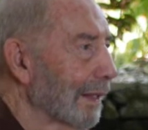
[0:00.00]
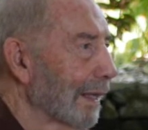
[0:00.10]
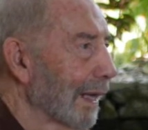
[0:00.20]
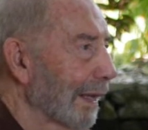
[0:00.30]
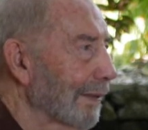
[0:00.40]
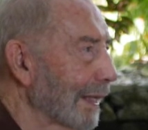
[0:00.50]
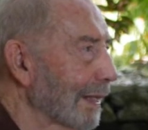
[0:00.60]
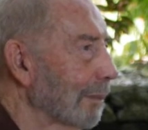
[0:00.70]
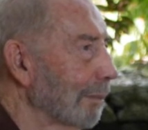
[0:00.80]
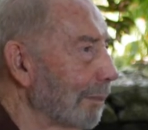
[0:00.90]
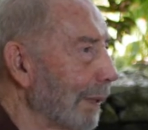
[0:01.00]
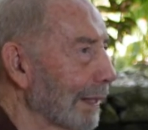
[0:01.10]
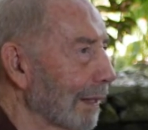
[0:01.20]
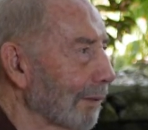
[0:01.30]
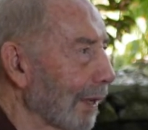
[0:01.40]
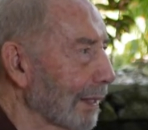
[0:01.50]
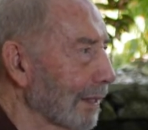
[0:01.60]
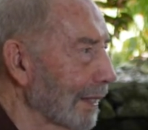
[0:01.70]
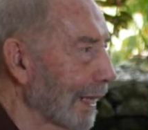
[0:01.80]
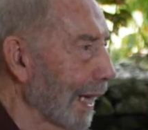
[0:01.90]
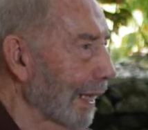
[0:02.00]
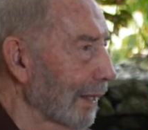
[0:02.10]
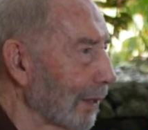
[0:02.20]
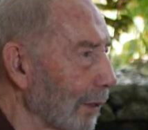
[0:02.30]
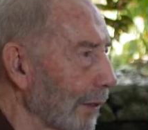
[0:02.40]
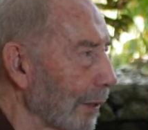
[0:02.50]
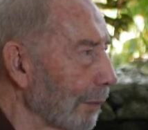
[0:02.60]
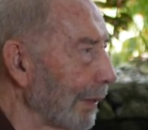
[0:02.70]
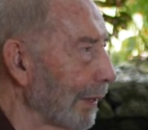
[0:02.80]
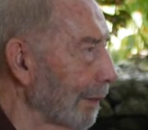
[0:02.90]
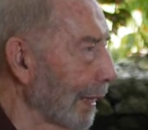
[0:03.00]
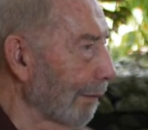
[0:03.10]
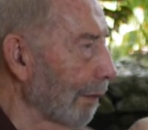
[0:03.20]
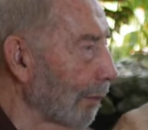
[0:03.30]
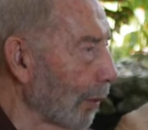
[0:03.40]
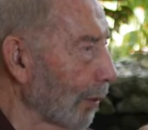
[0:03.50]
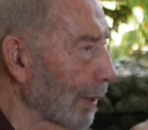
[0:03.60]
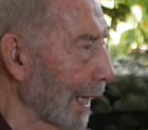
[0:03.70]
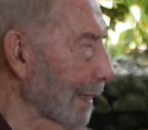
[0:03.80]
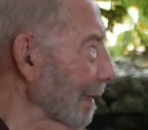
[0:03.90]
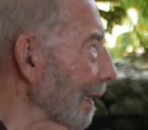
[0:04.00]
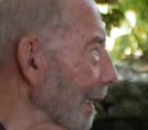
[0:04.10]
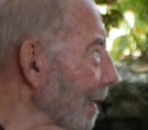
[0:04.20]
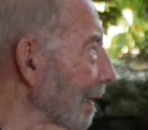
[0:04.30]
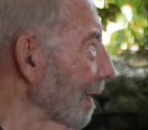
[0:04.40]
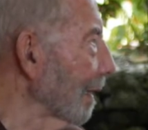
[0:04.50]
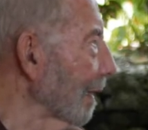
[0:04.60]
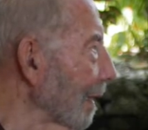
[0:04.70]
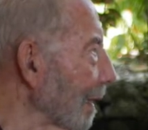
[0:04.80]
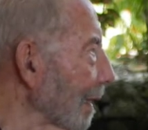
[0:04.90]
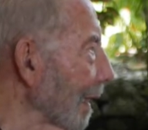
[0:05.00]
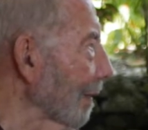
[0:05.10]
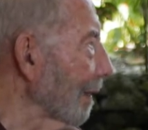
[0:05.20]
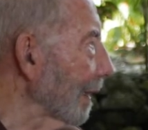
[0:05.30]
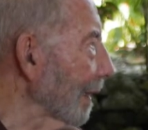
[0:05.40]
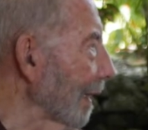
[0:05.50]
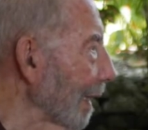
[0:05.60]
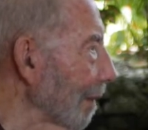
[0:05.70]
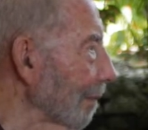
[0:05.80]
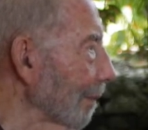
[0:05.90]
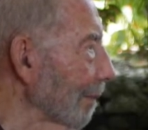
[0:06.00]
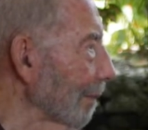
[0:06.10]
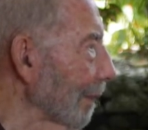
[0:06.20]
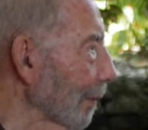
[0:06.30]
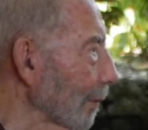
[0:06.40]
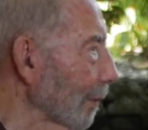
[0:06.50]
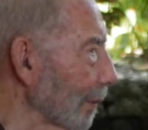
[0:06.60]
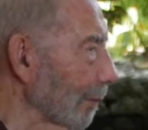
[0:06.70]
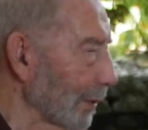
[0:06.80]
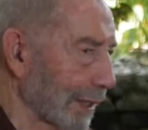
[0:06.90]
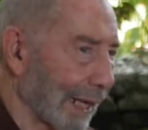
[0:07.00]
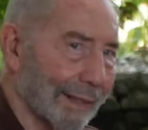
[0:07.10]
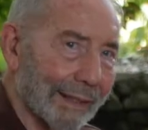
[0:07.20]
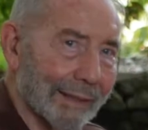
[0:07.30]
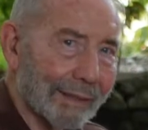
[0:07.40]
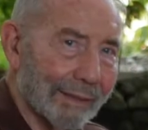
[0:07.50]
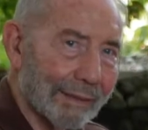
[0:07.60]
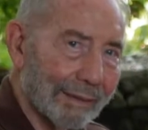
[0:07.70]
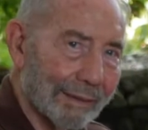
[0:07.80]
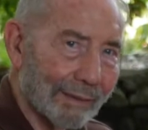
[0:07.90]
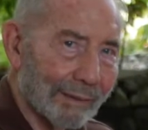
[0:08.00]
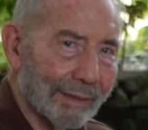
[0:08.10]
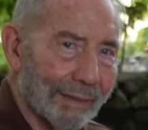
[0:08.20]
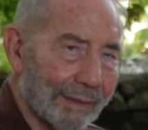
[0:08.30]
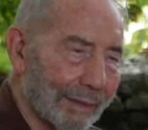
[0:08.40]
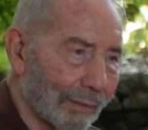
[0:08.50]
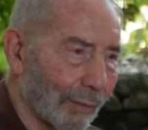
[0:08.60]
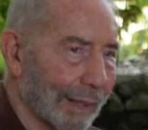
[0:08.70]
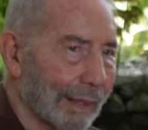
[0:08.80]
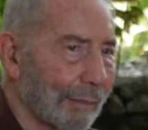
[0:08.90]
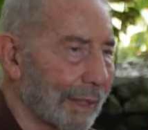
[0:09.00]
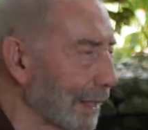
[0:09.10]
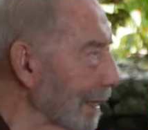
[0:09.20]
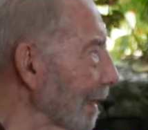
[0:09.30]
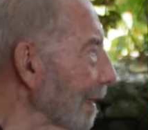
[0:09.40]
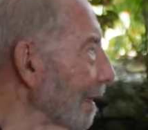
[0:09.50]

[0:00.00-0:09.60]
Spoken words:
I think it's better rather than say high and low. They would be have a more Catholic, Catholic, which Catholic is a sort of wider meaning. Yeah.